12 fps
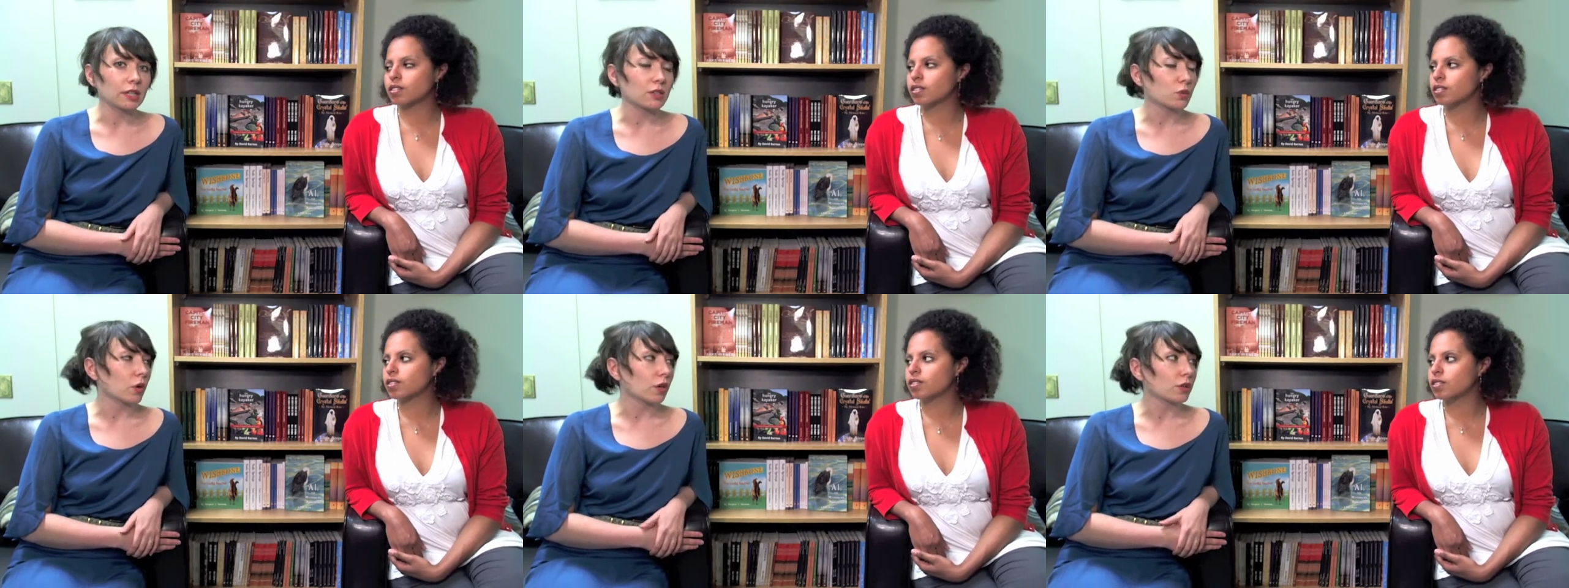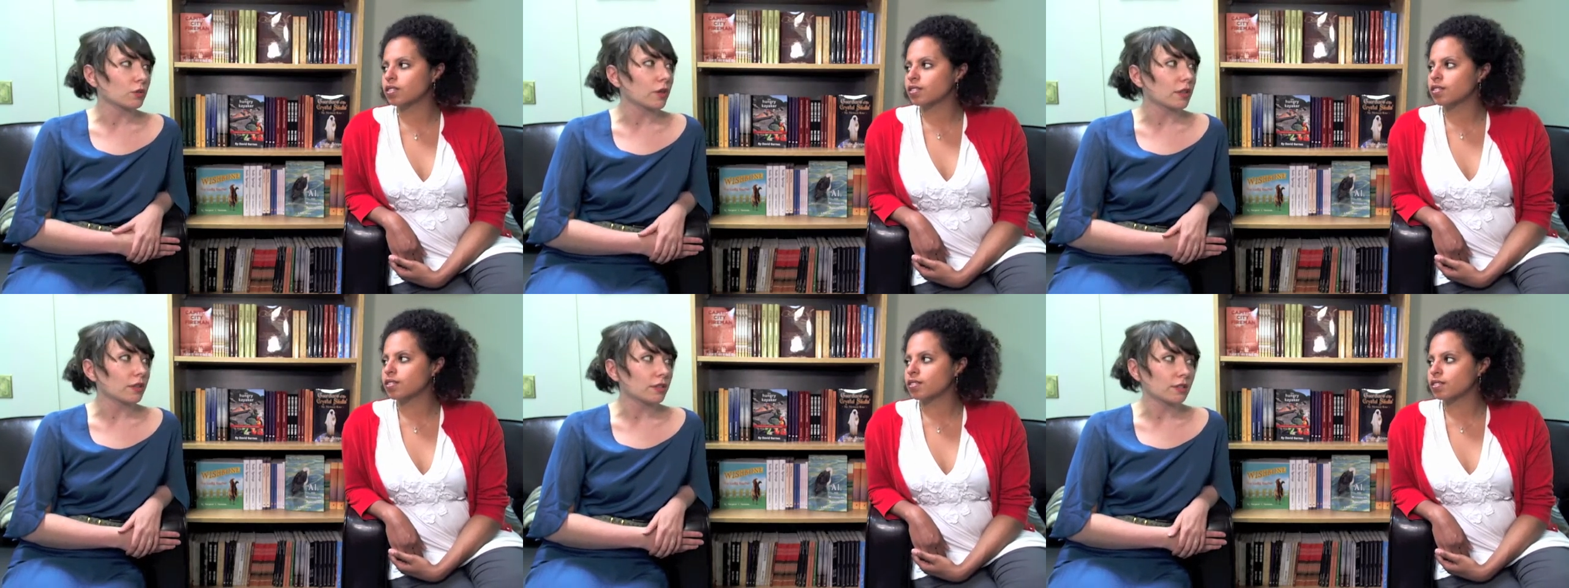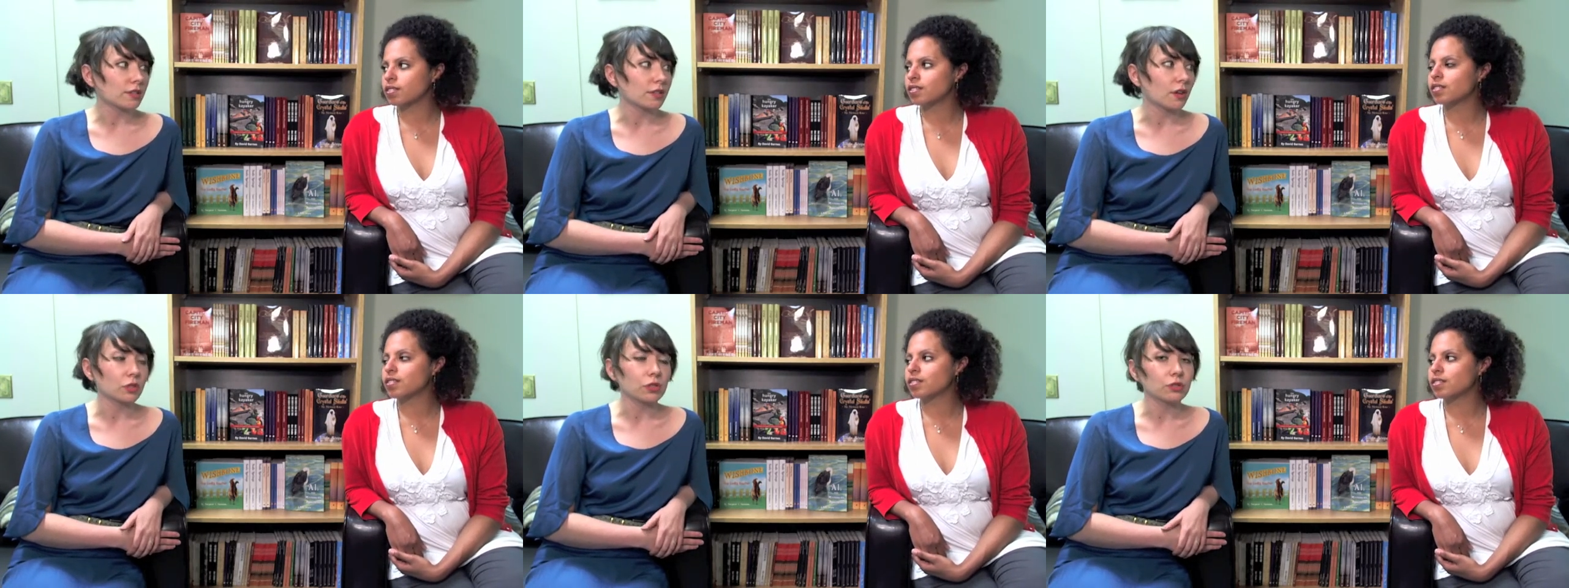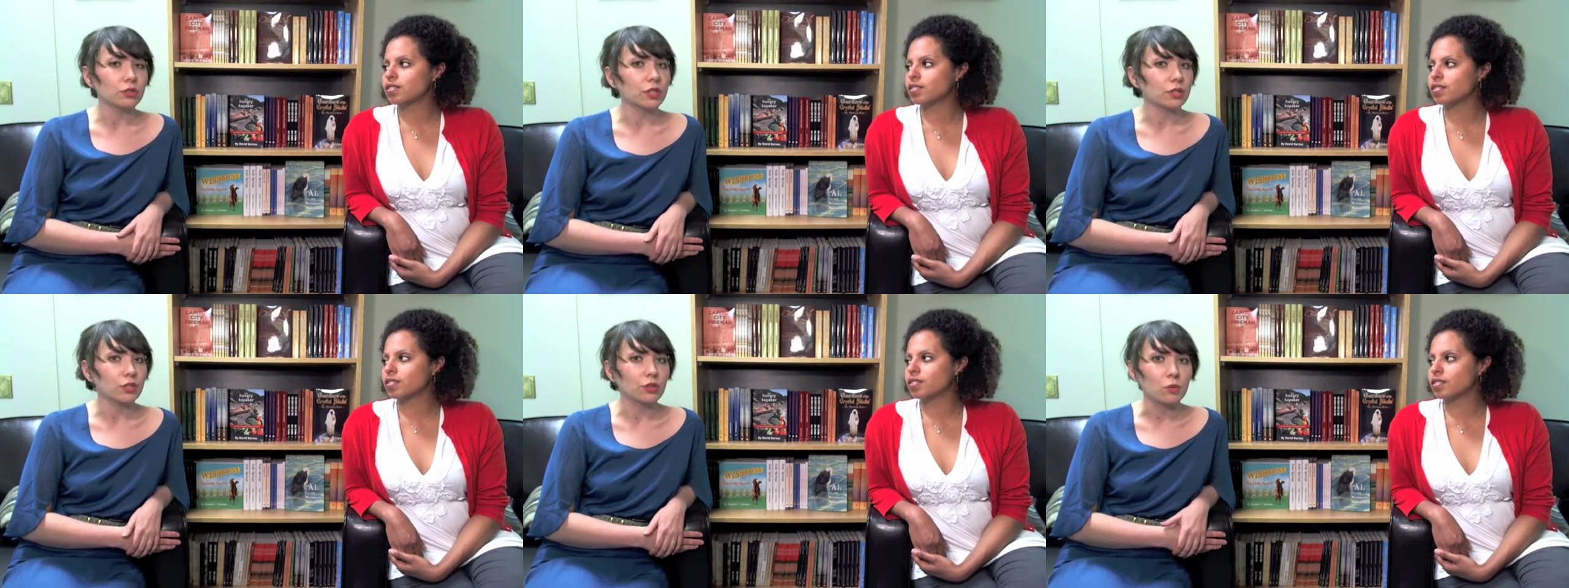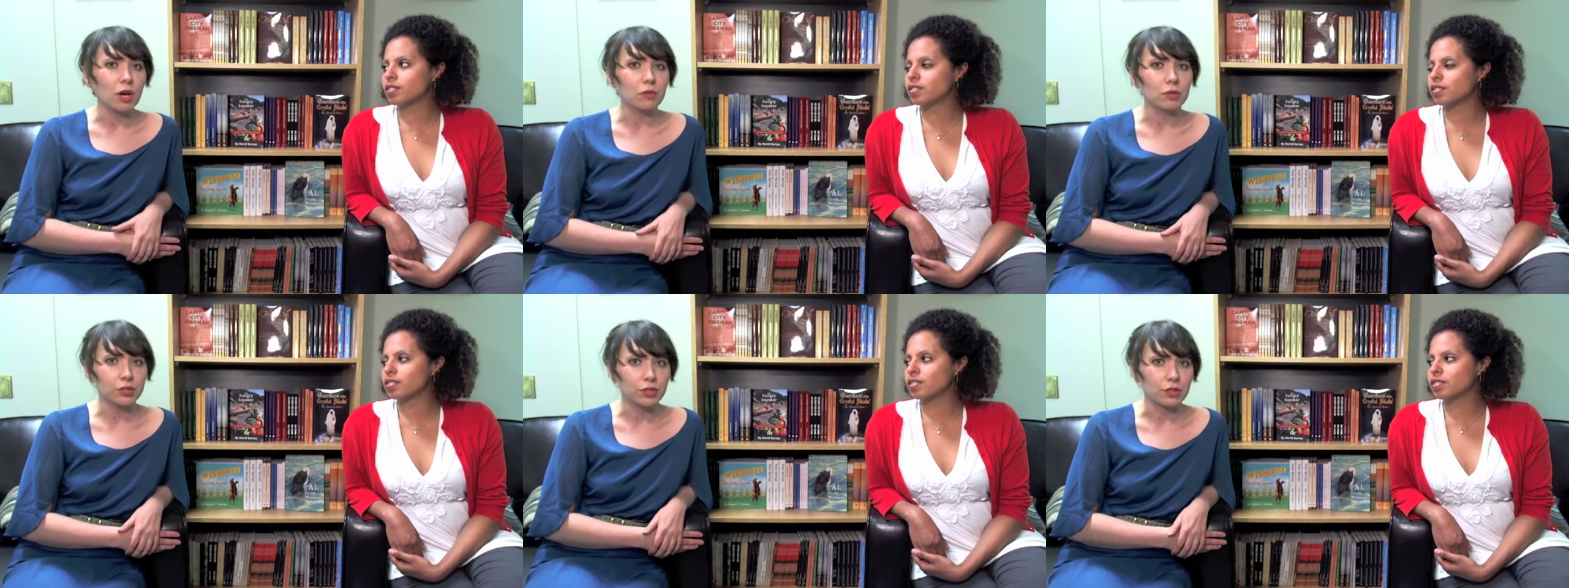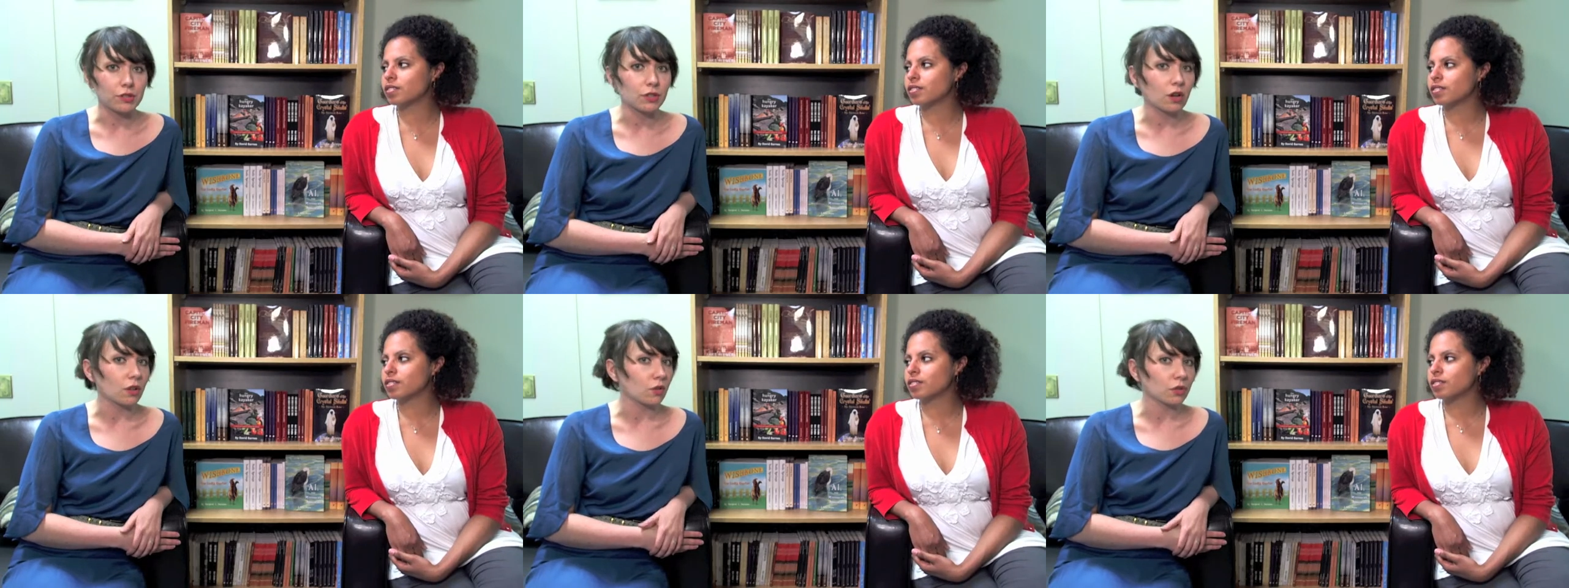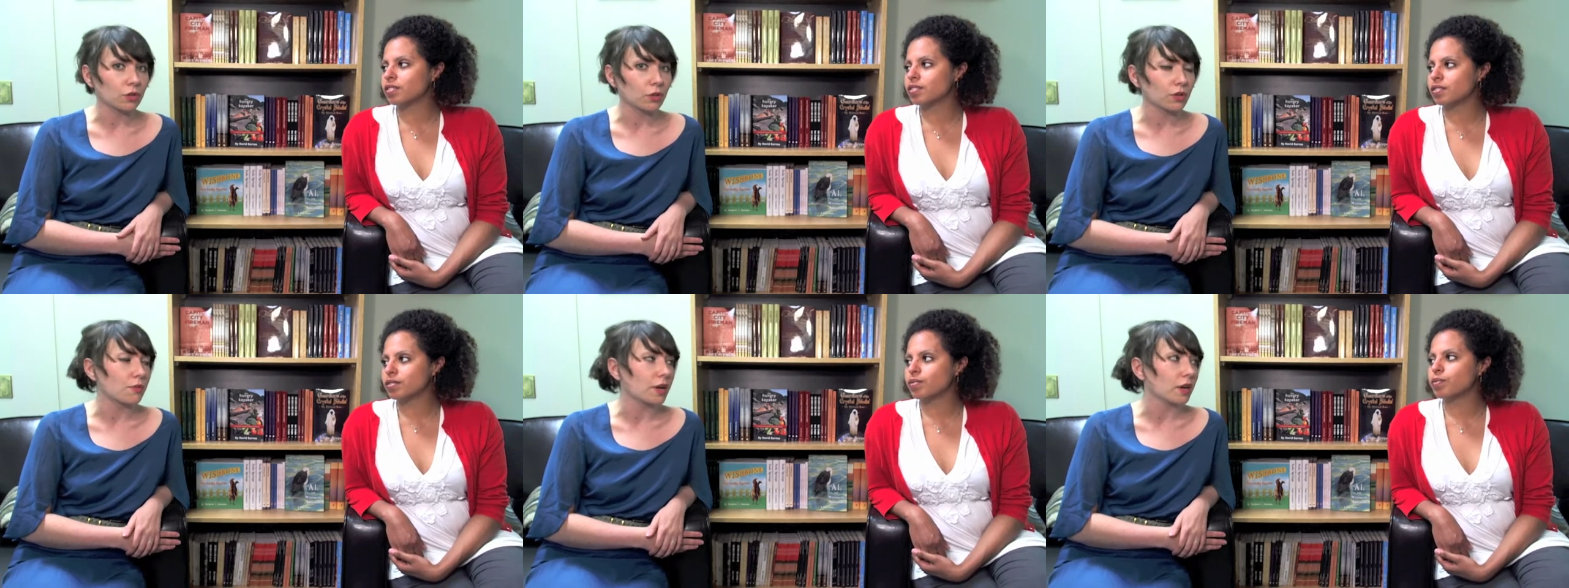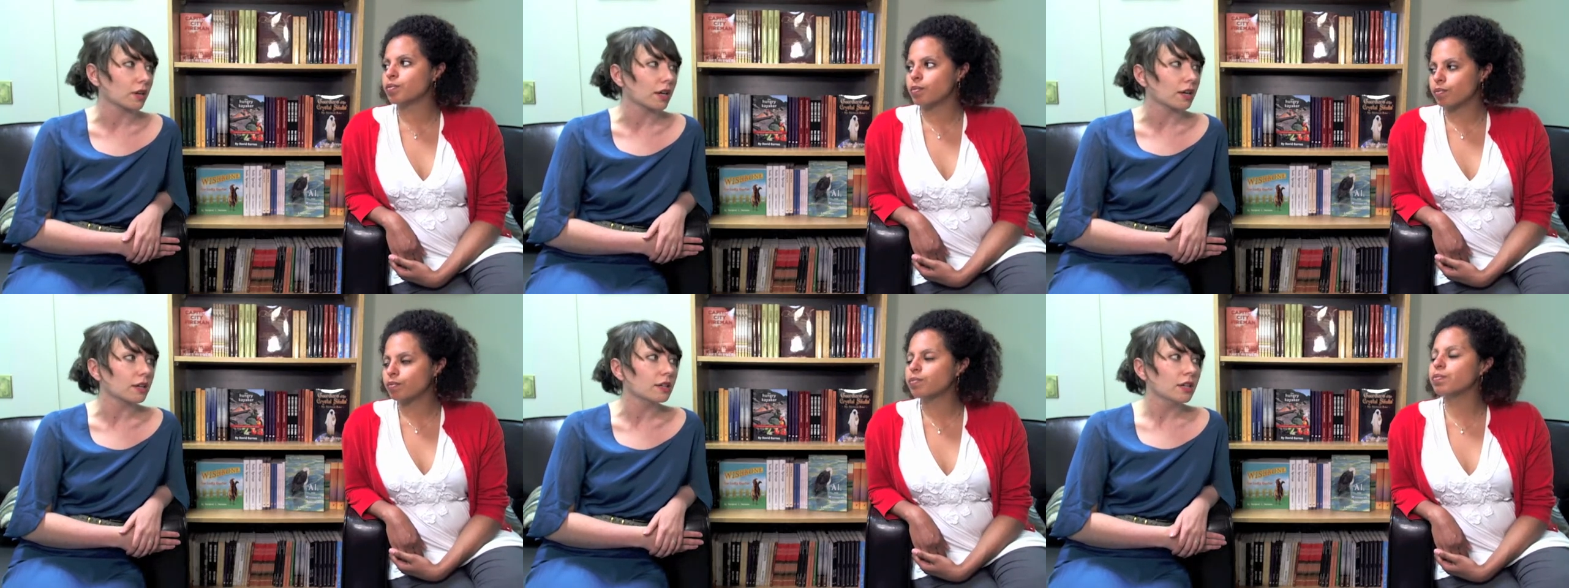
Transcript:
Speaker 1: has worked with several traditional publishers all over North America.